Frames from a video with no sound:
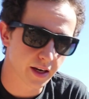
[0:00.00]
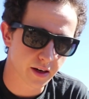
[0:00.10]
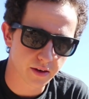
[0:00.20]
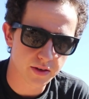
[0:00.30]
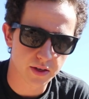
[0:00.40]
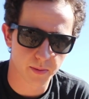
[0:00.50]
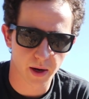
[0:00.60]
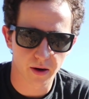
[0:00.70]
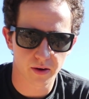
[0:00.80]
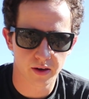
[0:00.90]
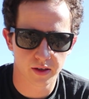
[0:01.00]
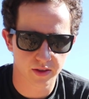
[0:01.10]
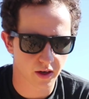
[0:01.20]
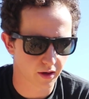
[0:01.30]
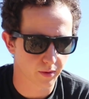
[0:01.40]
years about.
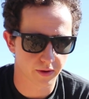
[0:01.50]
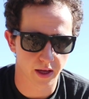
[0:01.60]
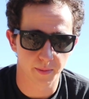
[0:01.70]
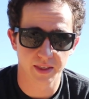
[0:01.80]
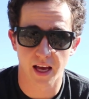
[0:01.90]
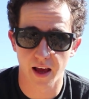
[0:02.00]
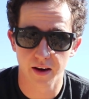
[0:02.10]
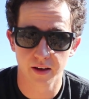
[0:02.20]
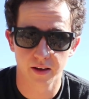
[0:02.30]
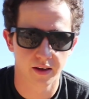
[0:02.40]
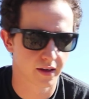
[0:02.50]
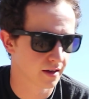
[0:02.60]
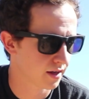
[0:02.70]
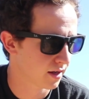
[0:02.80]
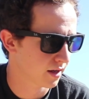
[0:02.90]
Started with the M10.
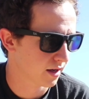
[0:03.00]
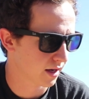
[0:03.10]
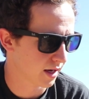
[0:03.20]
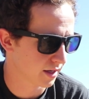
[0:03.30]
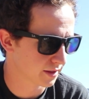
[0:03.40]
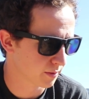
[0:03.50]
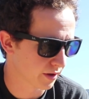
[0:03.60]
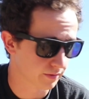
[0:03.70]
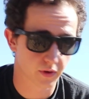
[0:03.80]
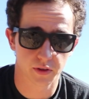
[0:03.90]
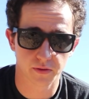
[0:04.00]
Did one of the first